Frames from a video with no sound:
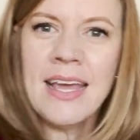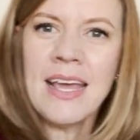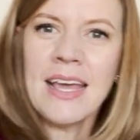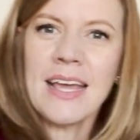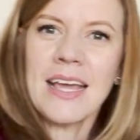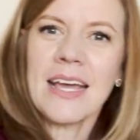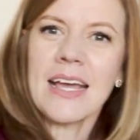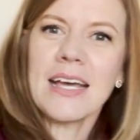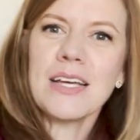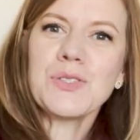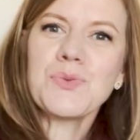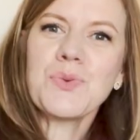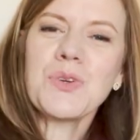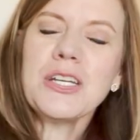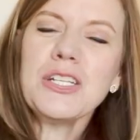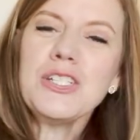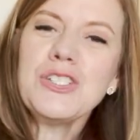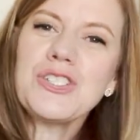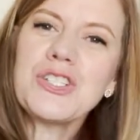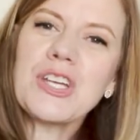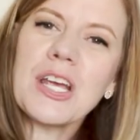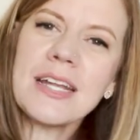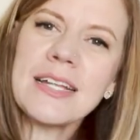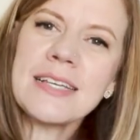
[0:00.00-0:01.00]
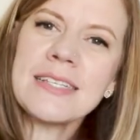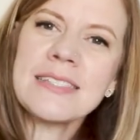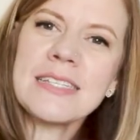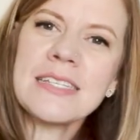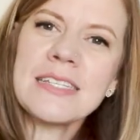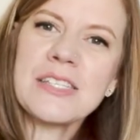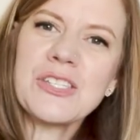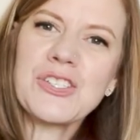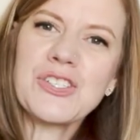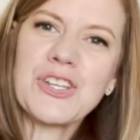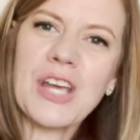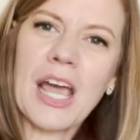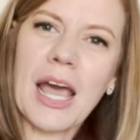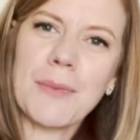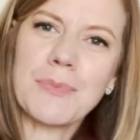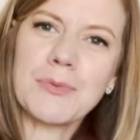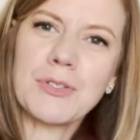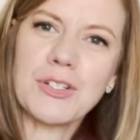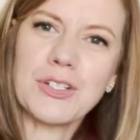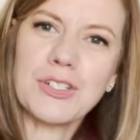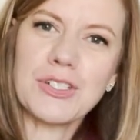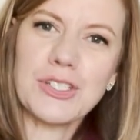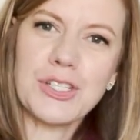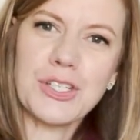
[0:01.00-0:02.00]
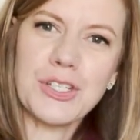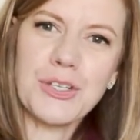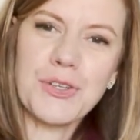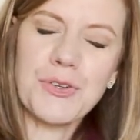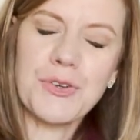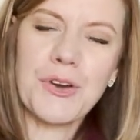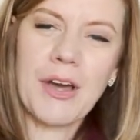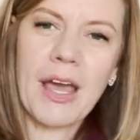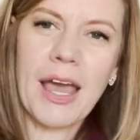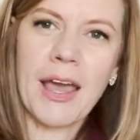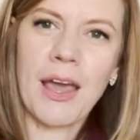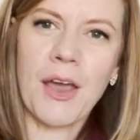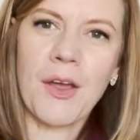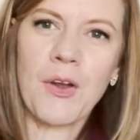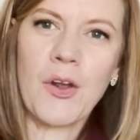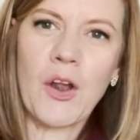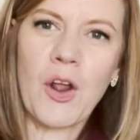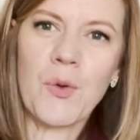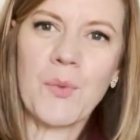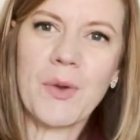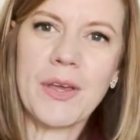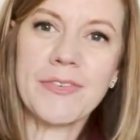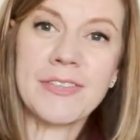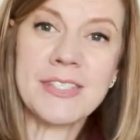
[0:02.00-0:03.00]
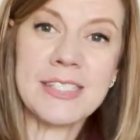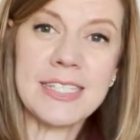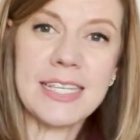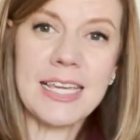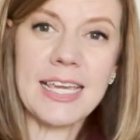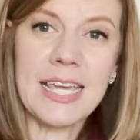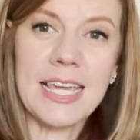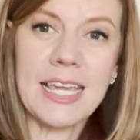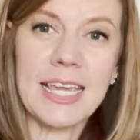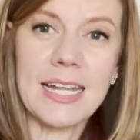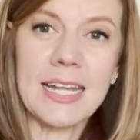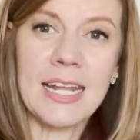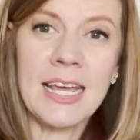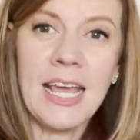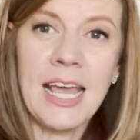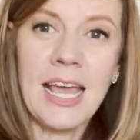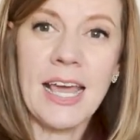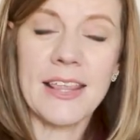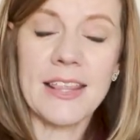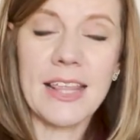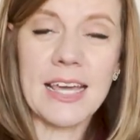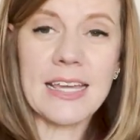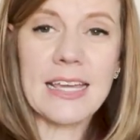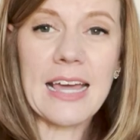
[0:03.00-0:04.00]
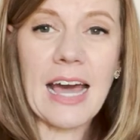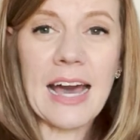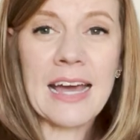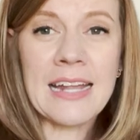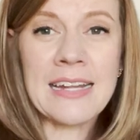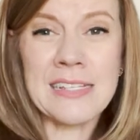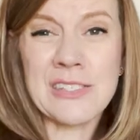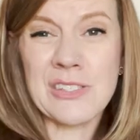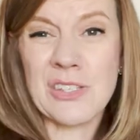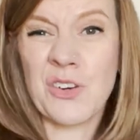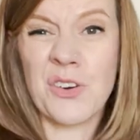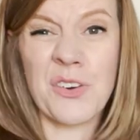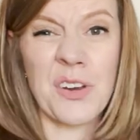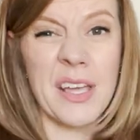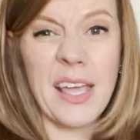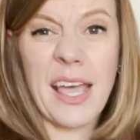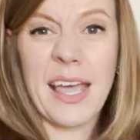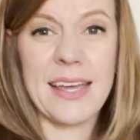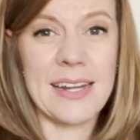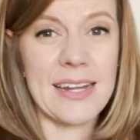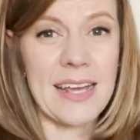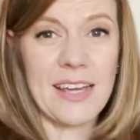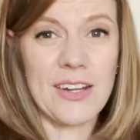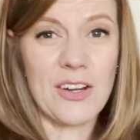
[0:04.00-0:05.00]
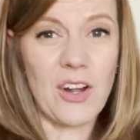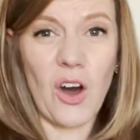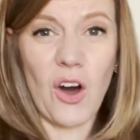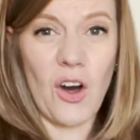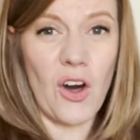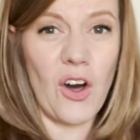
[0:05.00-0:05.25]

because we're in Genesis chapter 2 and we've seen that God has created